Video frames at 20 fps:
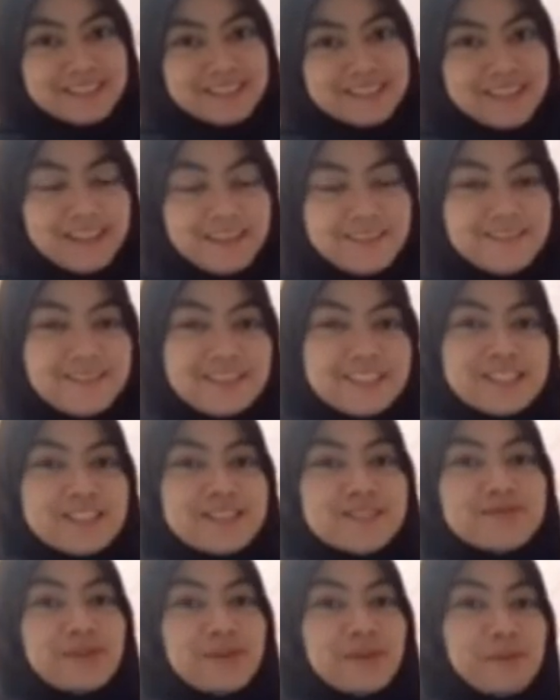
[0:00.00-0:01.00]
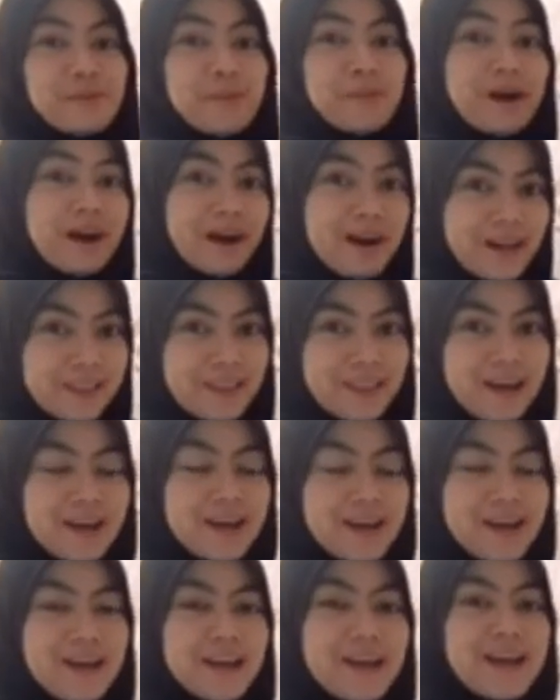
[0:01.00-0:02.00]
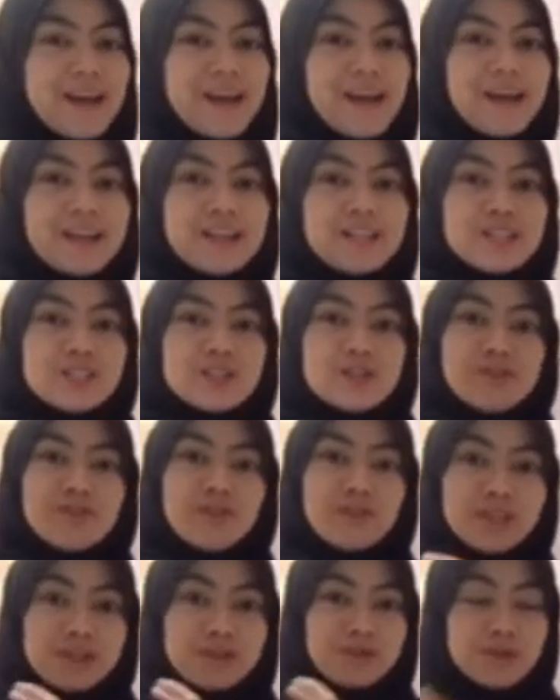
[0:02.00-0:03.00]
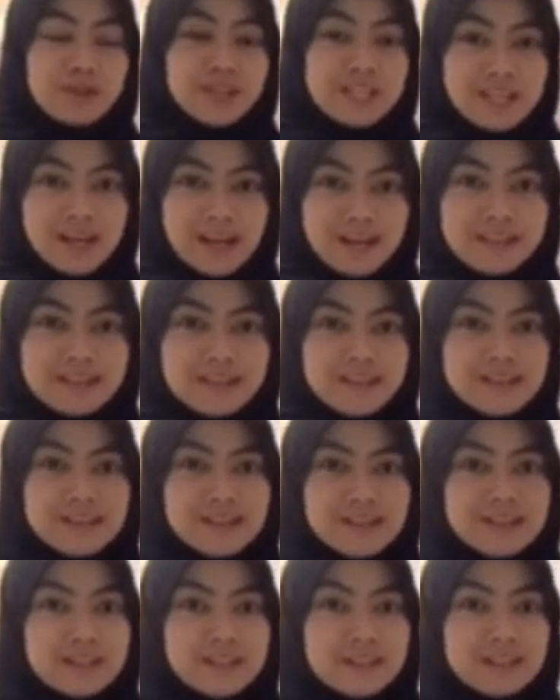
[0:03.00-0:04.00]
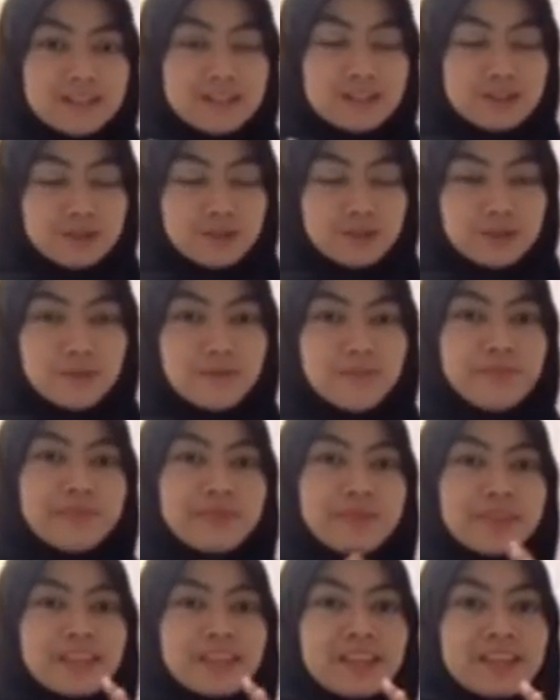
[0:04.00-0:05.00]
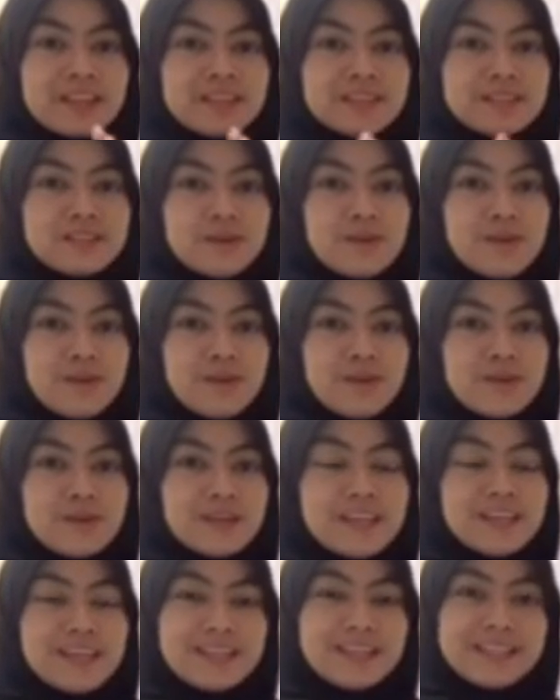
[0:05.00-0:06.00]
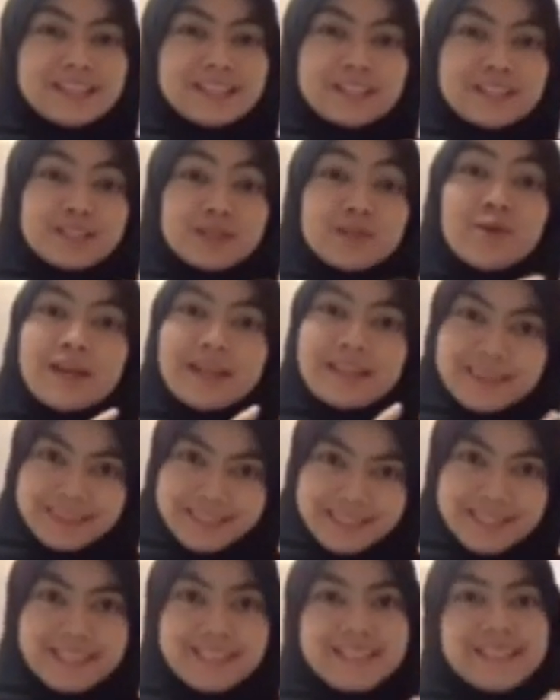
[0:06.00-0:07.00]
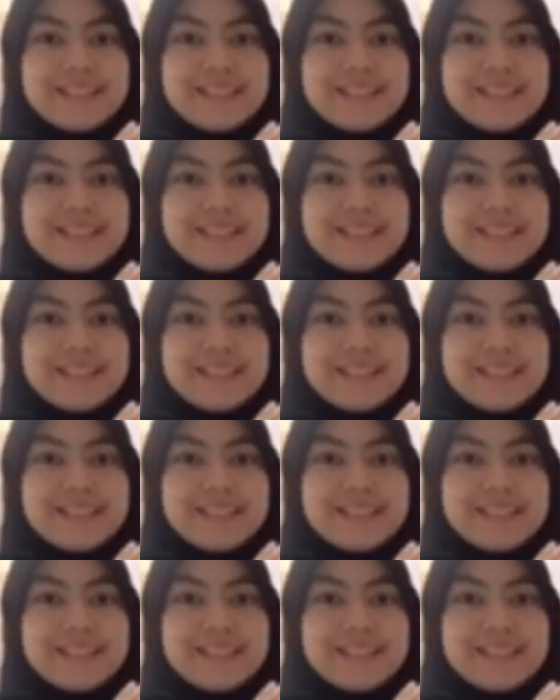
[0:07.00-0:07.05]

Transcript: stand, which is for Mahala and also for the Kuliah also. So it is 20